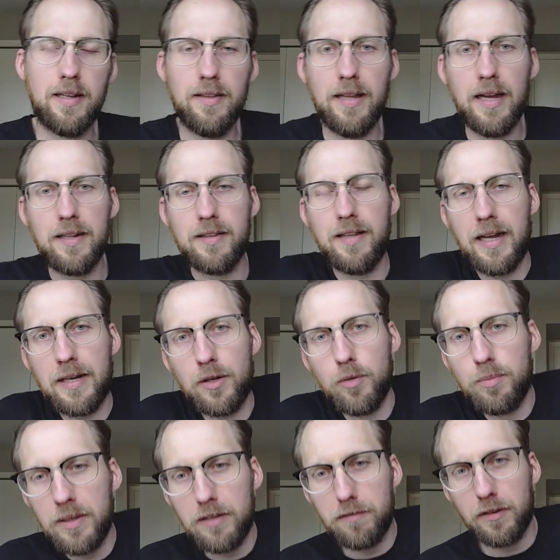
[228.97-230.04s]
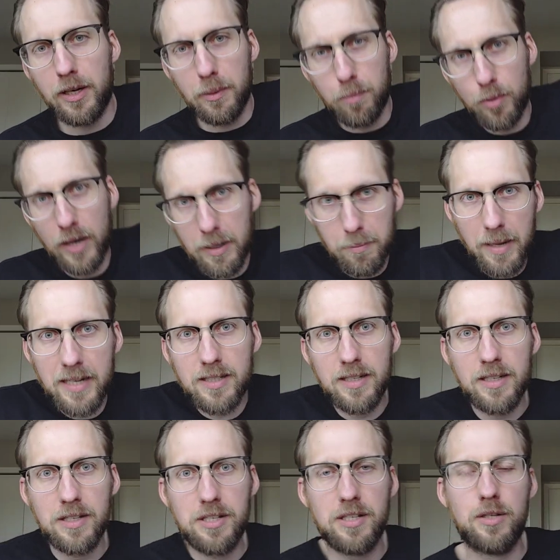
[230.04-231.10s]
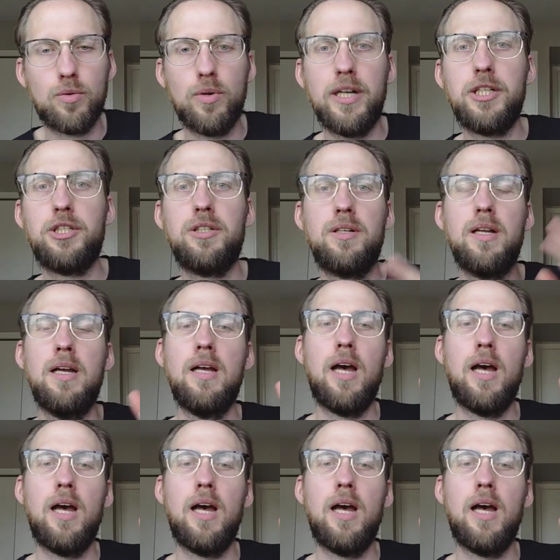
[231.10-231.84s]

That that could be a very pragmatic consideration.